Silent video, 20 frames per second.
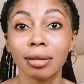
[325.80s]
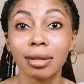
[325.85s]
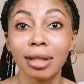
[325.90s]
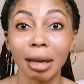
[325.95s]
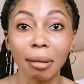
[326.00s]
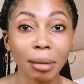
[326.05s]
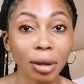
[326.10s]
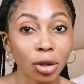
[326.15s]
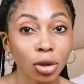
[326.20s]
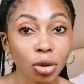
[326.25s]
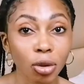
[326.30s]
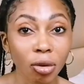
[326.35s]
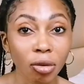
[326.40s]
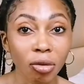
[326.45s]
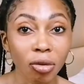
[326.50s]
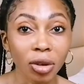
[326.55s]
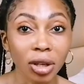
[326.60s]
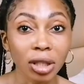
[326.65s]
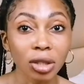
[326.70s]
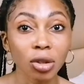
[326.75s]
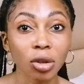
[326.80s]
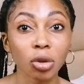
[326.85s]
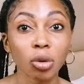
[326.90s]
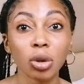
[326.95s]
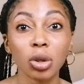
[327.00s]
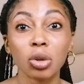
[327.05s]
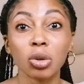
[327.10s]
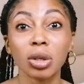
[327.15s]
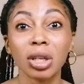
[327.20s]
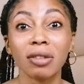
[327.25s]
damage your face. You're
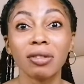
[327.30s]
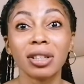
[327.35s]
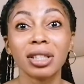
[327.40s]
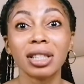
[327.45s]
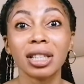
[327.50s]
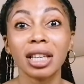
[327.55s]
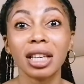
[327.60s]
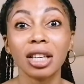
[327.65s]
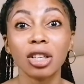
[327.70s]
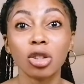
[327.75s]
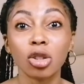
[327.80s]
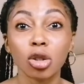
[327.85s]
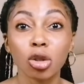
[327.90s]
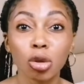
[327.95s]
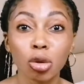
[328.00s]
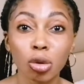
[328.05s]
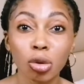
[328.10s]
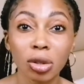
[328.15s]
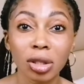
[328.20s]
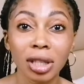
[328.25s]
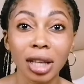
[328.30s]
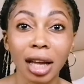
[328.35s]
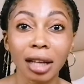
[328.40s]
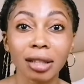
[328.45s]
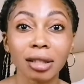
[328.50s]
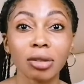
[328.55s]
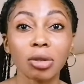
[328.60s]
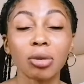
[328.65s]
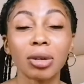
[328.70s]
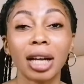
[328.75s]
going to give it issues
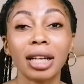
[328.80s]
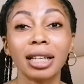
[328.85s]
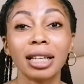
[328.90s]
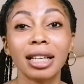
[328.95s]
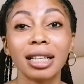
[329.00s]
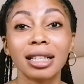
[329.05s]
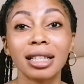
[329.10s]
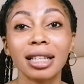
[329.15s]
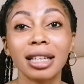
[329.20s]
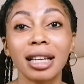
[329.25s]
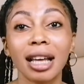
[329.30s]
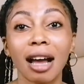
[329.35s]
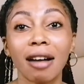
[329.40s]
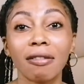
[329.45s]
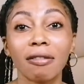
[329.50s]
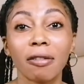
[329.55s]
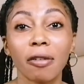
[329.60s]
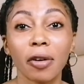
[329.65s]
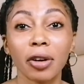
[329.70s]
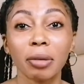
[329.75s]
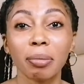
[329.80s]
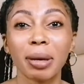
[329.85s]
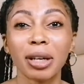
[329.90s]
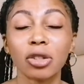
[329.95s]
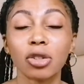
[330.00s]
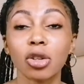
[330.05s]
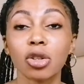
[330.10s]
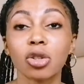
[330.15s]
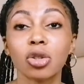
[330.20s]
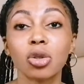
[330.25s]
that you can easily avoid by
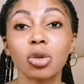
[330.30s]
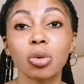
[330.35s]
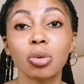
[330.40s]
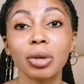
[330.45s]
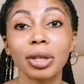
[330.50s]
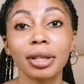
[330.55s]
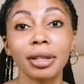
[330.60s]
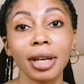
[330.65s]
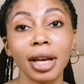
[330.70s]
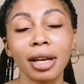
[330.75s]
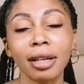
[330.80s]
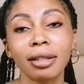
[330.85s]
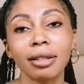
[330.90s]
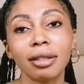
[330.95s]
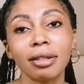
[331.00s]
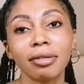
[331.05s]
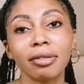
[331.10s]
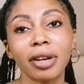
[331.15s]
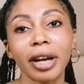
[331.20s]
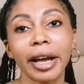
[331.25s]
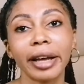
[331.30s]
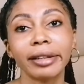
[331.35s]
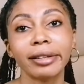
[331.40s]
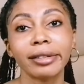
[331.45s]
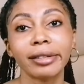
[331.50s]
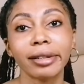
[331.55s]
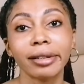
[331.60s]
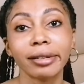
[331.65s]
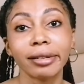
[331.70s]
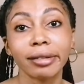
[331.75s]
just doing the right
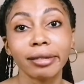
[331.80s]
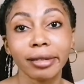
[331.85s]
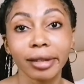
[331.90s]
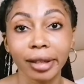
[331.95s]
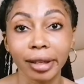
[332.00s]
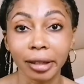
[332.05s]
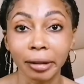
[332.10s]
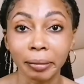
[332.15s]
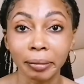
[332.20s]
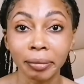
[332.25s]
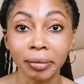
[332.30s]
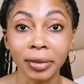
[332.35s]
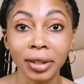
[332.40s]
thing.